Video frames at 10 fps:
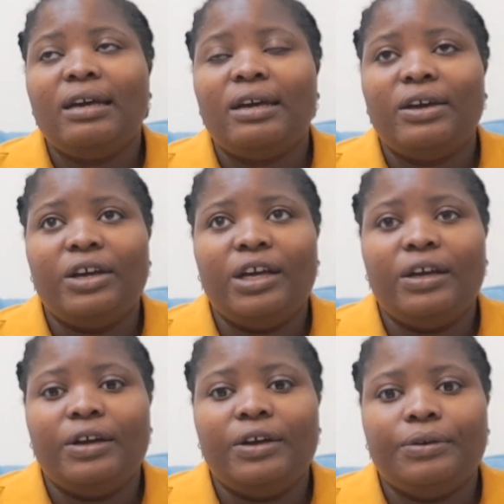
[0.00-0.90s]

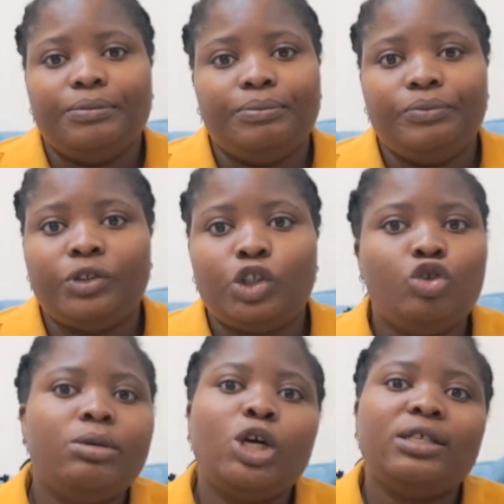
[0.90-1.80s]
to
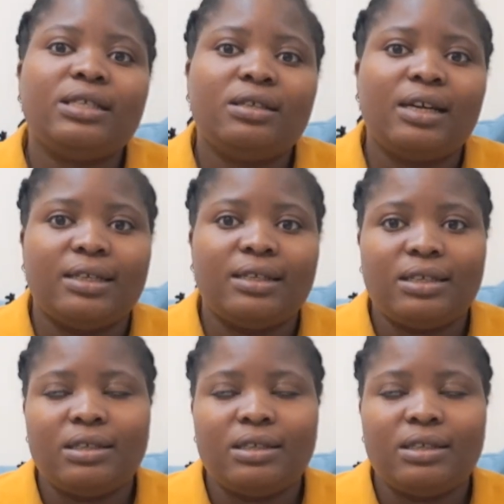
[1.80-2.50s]
be considered